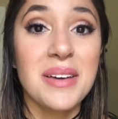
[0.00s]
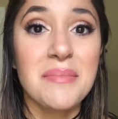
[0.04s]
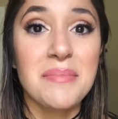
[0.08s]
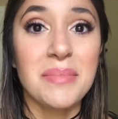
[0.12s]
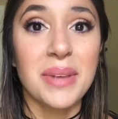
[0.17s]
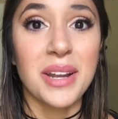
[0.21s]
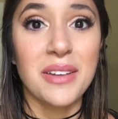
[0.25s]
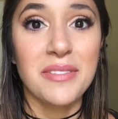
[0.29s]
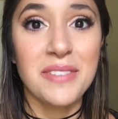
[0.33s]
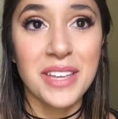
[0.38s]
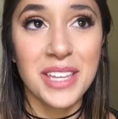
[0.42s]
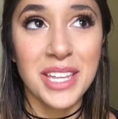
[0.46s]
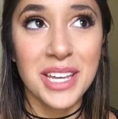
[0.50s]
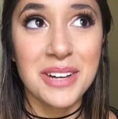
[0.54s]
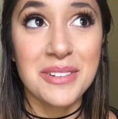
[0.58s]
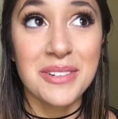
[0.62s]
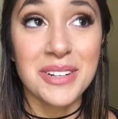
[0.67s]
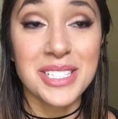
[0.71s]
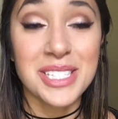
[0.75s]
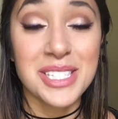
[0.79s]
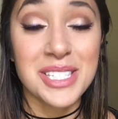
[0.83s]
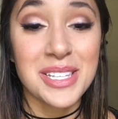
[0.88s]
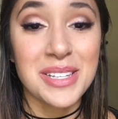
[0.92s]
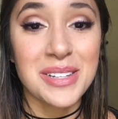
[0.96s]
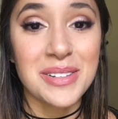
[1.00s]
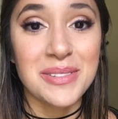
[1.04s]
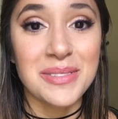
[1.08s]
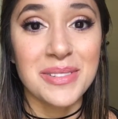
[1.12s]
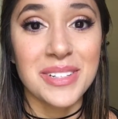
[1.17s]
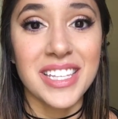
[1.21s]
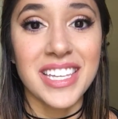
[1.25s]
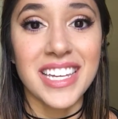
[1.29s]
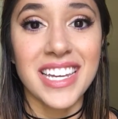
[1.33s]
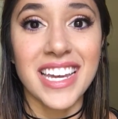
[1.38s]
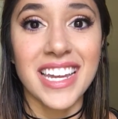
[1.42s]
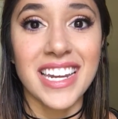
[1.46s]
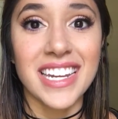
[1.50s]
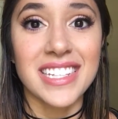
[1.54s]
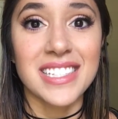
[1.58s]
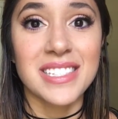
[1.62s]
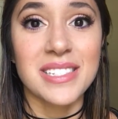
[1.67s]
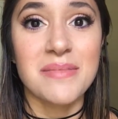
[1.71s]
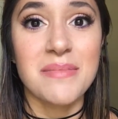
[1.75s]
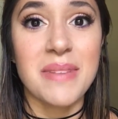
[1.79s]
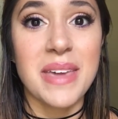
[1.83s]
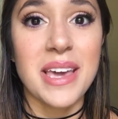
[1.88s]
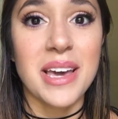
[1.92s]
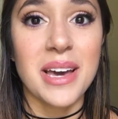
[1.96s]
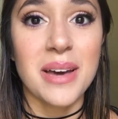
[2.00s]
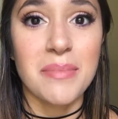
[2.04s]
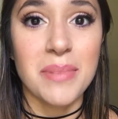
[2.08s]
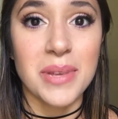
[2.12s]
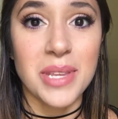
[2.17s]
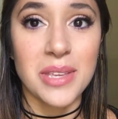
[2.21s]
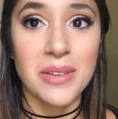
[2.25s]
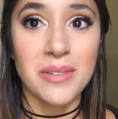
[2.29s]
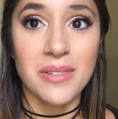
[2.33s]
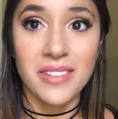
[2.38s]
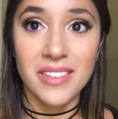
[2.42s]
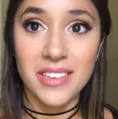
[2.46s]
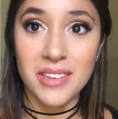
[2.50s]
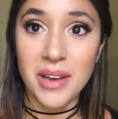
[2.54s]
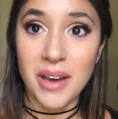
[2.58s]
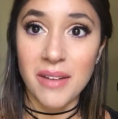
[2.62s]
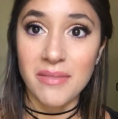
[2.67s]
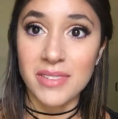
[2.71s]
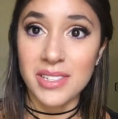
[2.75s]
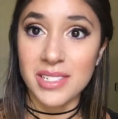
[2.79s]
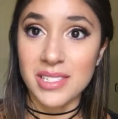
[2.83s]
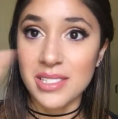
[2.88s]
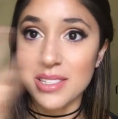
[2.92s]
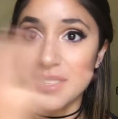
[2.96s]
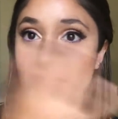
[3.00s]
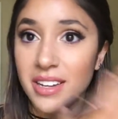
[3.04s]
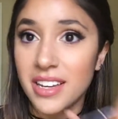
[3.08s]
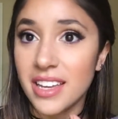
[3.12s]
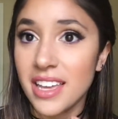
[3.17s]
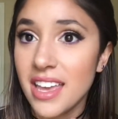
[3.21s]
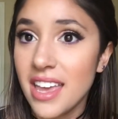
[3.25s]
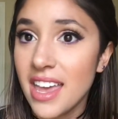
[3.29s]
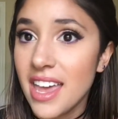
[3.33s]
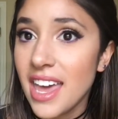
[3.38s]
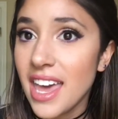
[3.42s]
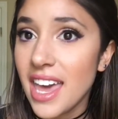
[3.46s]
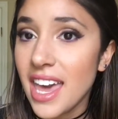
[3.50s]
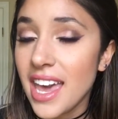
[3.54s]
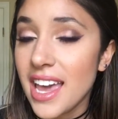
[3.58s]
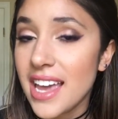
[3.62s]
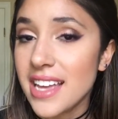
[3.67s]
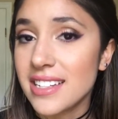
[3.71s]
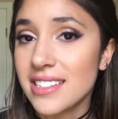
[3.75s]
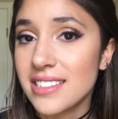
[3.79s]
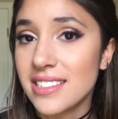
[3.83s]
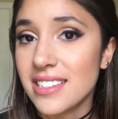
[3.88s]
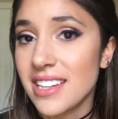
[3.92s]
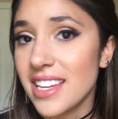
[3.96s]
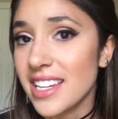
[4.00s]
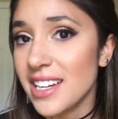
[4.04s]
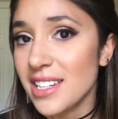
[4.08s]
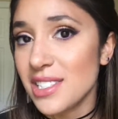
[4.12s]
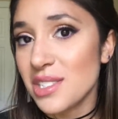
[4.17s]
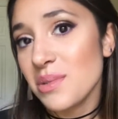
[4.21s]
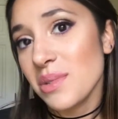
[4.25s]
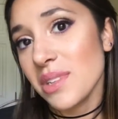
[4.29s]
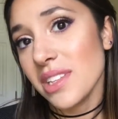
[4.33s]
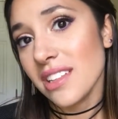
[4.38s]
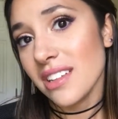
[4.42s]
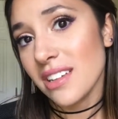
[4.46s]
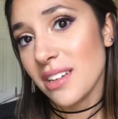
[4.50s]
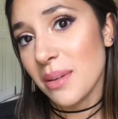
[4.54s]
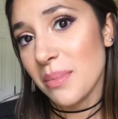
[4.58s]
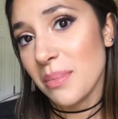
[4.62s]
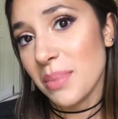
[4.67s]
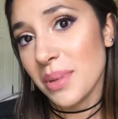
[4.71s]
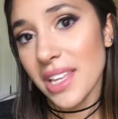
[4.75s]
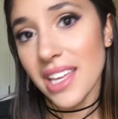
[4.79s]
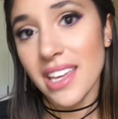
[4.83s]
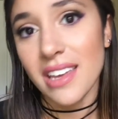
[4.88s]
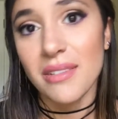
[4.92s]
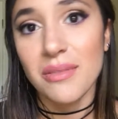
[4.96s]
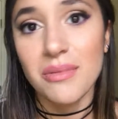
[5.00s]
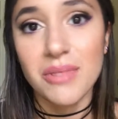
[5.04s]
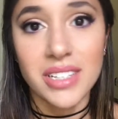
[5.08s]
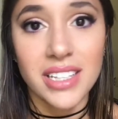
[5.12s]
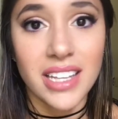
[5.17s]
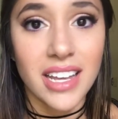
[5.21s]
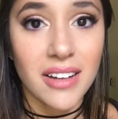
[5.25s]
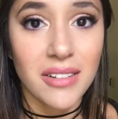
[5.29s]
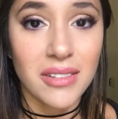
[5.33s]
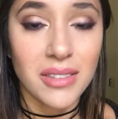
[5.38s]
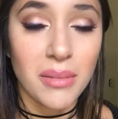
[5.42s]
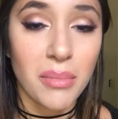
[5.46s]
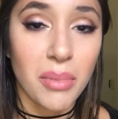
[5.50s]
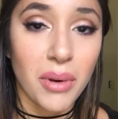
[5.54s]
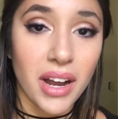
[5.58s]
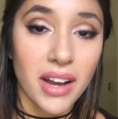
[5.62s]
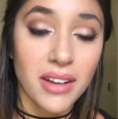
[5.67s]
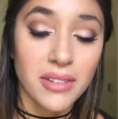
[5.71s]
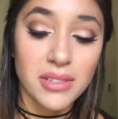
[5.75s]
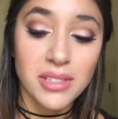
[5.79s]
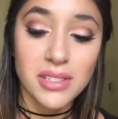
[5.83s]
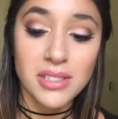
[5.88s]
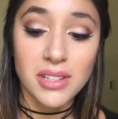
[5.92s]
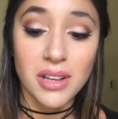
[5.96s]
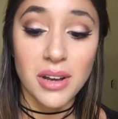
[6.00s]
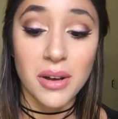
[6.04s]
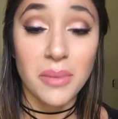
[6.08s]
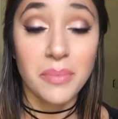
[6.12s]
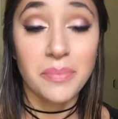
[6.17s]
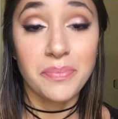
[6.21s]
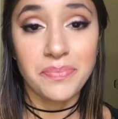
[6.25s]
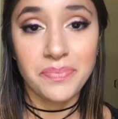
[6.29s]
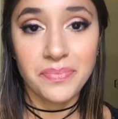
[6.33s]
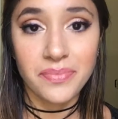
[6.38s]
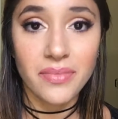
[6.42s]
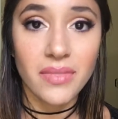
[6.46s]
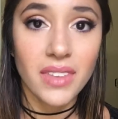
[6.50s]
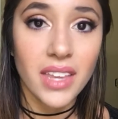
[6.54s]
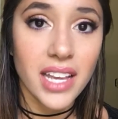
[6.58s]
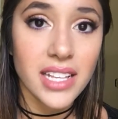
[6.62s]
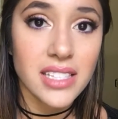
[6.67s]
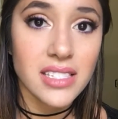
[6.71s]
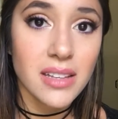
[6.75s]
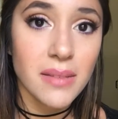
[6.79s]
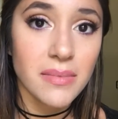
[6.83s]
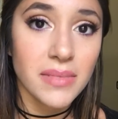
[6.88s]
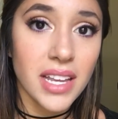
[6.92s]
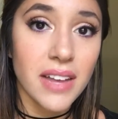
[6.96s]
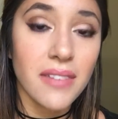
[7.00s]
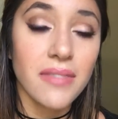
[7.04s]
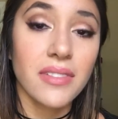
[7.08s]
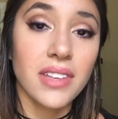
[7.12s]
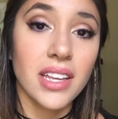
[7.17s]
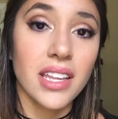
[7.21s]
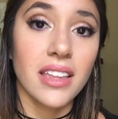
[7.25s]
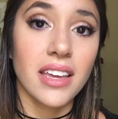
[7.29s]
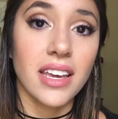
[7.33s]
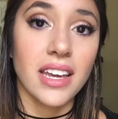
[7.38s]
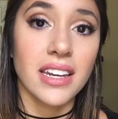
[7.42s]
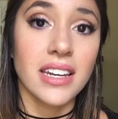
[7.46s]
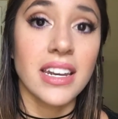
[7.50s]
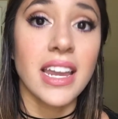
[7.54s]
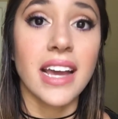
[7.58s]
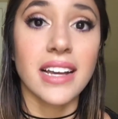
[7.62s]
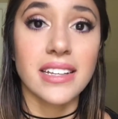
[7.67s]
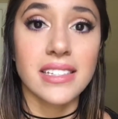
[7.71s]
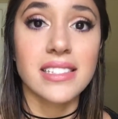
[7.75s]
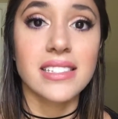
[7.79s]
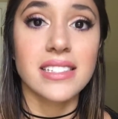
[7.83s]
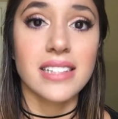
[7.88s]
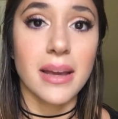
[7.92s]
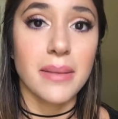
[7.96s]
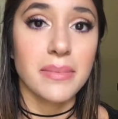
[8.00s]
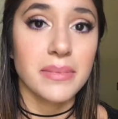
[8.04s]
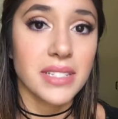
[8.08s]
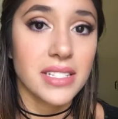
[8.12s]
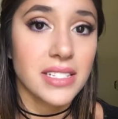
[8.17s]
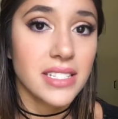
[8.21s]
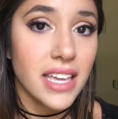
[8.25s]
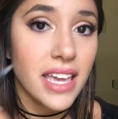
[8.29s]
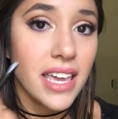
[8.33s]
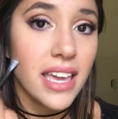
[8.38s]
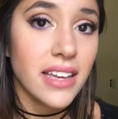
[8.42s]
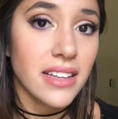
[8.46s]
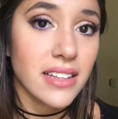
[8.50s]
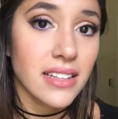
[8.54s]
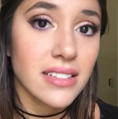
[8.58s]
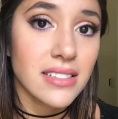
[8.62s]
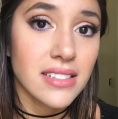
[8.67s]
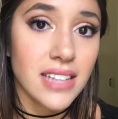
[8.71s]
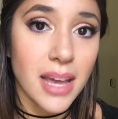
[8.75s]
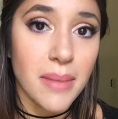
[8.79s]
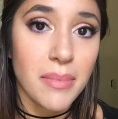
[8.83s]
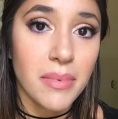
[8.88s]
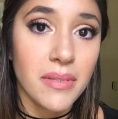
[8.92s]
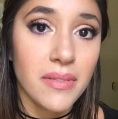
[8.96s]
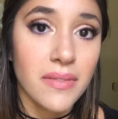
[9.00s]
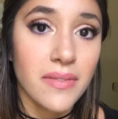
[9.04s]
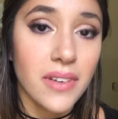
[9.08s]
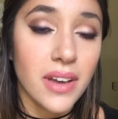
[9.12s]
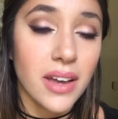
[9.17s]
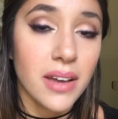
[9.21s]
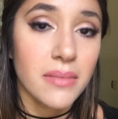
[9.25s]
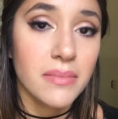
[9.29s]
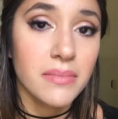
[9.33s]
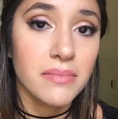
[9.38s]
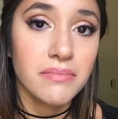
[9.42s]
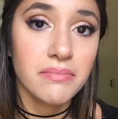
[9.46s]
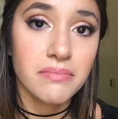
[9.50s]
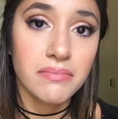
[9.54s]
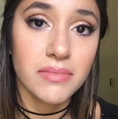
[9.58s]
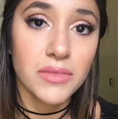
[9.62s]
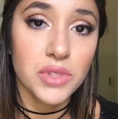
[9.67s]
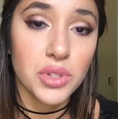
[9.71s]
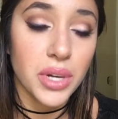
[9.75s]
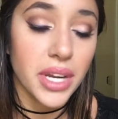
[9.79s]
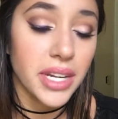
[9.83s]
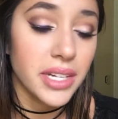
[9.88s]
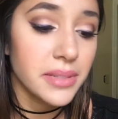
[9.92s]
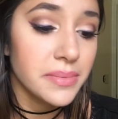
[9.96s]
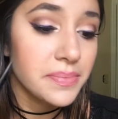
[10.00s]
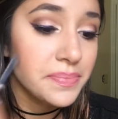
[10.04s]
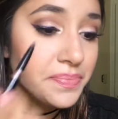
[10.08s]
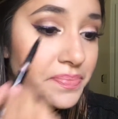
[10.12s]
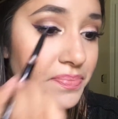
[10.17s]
but I feel like once you really get into makeup and you have this look, it doesn't really look complete without the brows. So it's definitely like a next step to take type of trend.